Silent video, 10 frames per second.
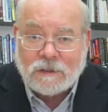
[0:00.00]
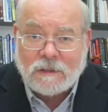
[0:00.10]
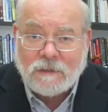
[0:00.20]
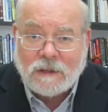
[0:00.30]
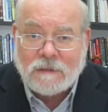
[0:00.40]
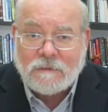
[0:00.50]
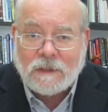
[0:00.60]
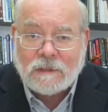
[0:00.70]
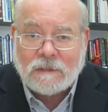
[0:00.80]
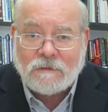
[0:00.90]
First of all,
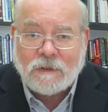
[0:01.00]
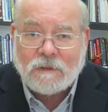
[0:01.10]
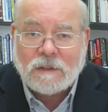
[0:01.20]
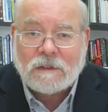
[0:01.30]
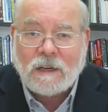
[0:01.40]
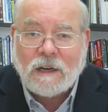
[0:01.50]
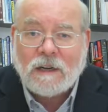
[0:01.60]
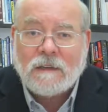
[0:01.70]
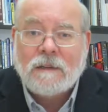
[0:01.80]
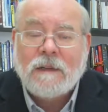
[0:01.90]
it's a focus
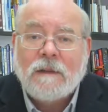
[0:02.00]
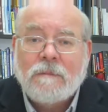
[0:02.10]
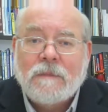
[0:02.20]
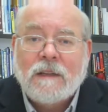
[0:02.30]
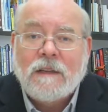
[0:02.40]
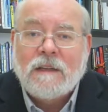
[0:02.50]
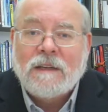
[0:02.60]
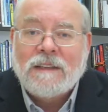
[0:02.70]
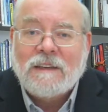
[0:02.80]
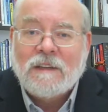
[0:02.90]
on
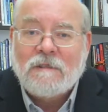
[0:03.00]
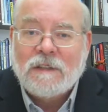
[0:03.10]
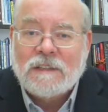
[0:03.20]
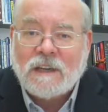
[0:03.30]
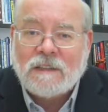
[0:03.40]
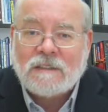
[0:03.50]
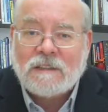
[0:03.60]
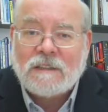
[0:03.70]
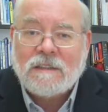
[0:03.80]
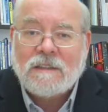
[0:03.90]

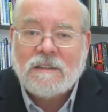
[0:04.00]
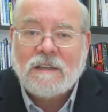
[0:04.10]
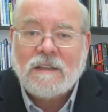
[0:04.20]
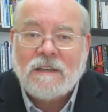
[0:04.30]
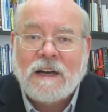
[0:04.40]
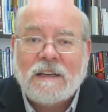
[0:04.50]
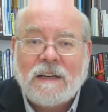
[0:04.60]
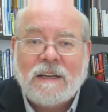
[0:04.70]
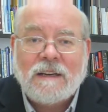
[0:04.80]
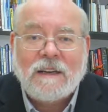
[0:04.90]
results,
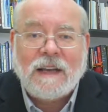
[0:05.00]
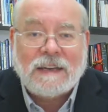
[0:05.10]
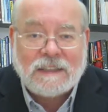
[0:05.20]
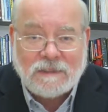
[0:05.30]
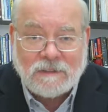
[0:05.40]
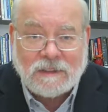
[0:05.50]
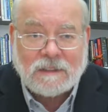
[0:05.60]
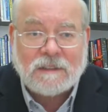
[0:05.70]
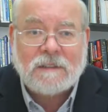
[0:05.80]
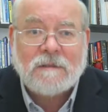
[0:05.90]
not
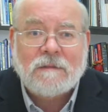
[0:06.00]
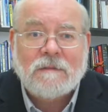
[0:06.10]
activities.